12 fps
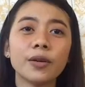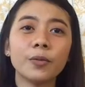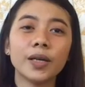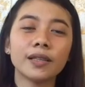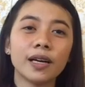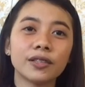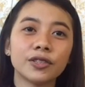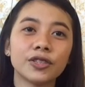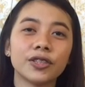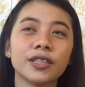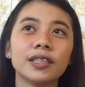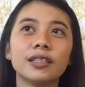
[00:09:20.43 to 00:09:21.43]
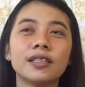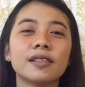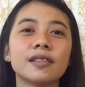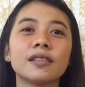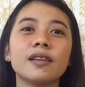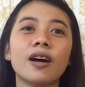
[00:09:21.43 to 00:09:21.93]
100, this
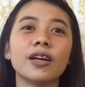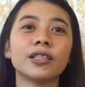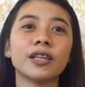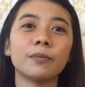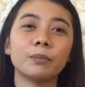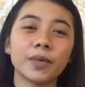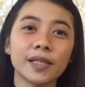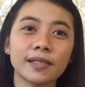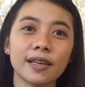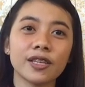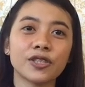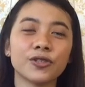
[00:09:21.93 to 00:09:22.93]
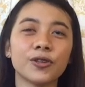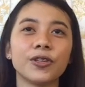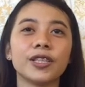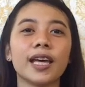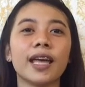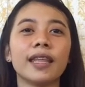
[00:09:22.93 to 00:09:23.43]
is the art
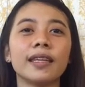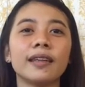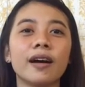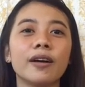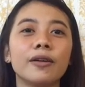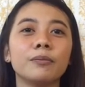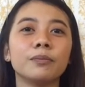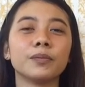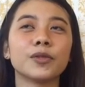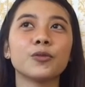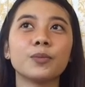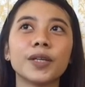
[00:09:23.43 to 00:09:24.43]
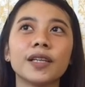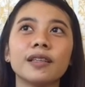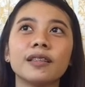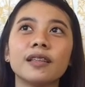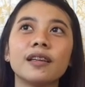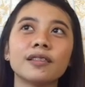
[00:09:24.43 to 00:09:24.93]
appreciation, and super
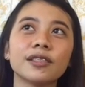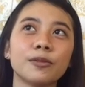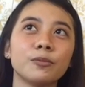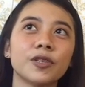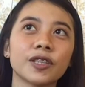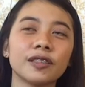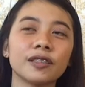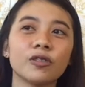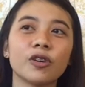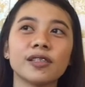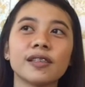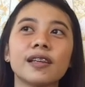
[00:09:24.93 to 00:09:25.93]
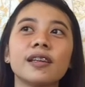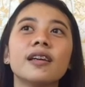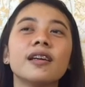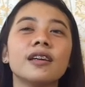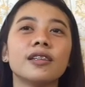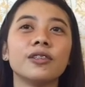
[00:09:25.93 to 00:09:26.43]
ganda ng subject na to kasi
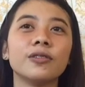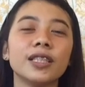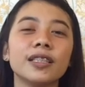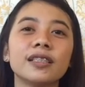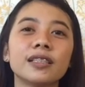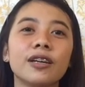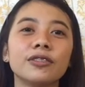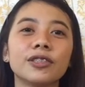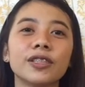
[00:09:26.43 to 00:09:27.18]
you will encounter